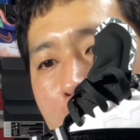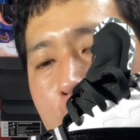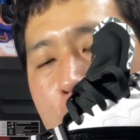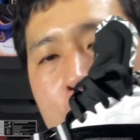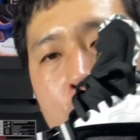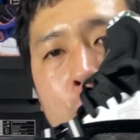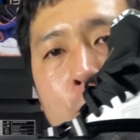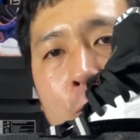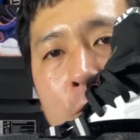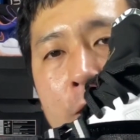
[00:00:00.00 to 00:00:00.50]

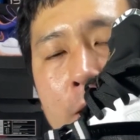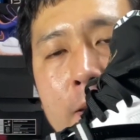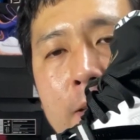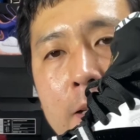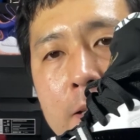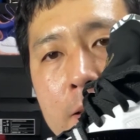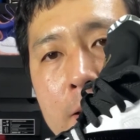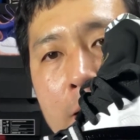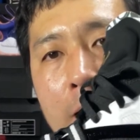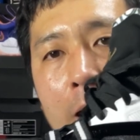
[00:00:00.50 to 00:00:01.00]
sole that
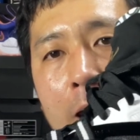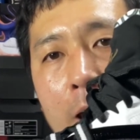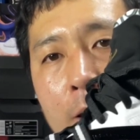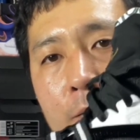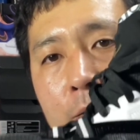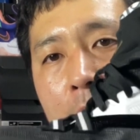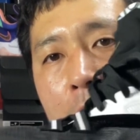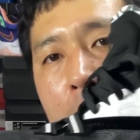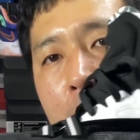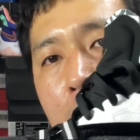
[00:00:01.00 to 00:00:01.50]
doesn't
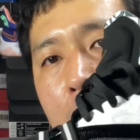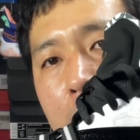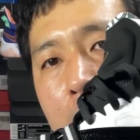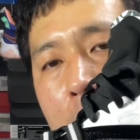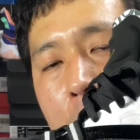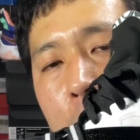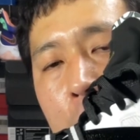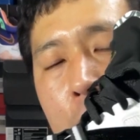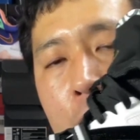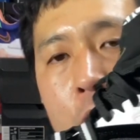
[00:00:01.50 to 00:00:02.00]
have that
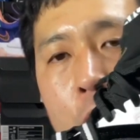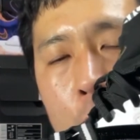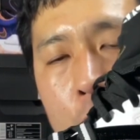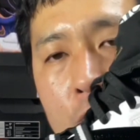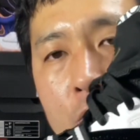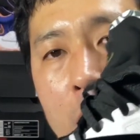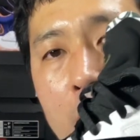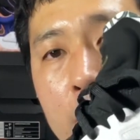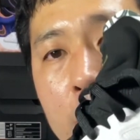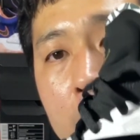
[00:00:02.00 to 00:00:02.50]
heel to toe
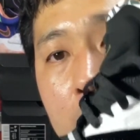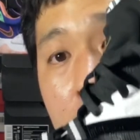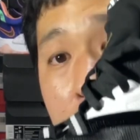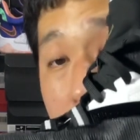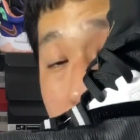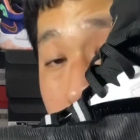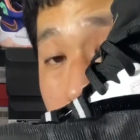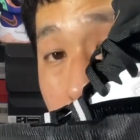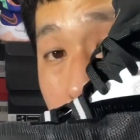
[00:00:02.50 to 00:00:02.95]
drop. So the